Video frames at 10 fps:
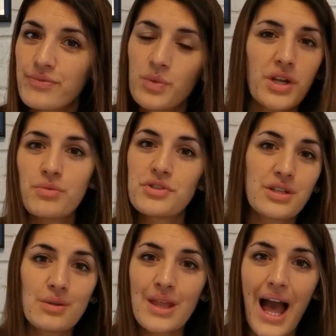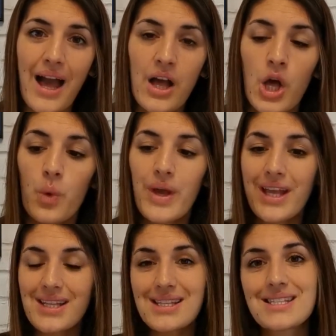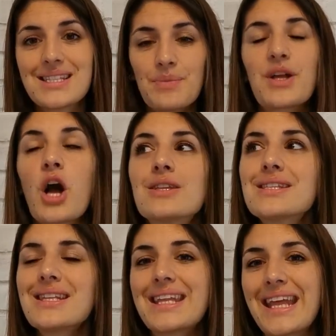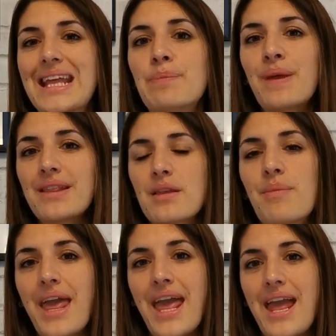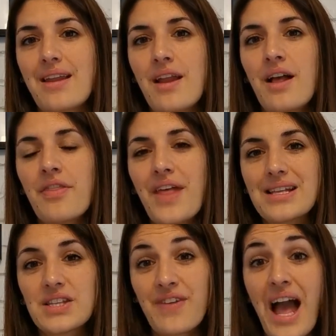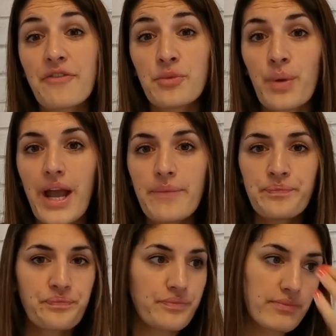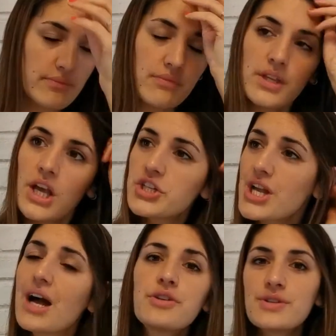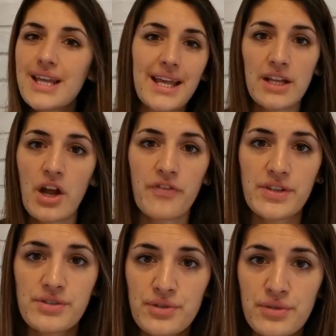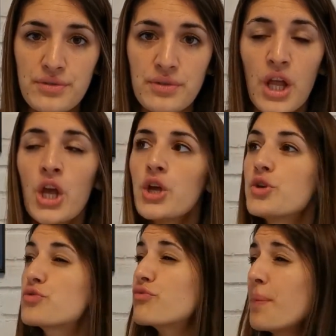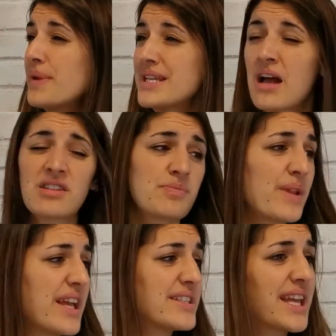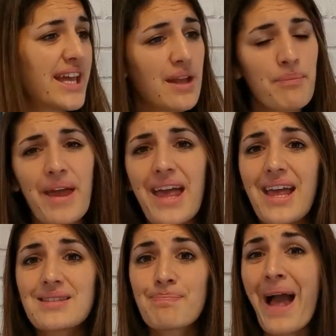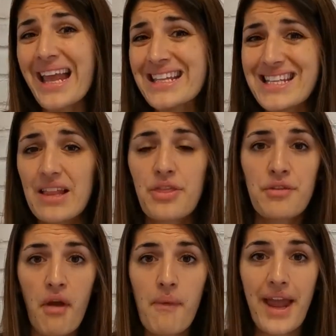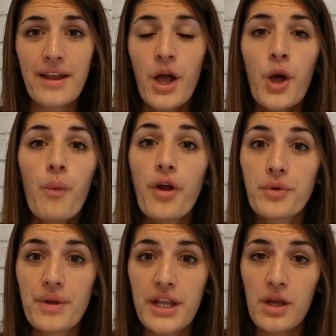We don't do that. We're constantly keeping them in their survival brain. A child who's kicking off in school, who's ripping down displays, kicking peers, biting, throwing, what do?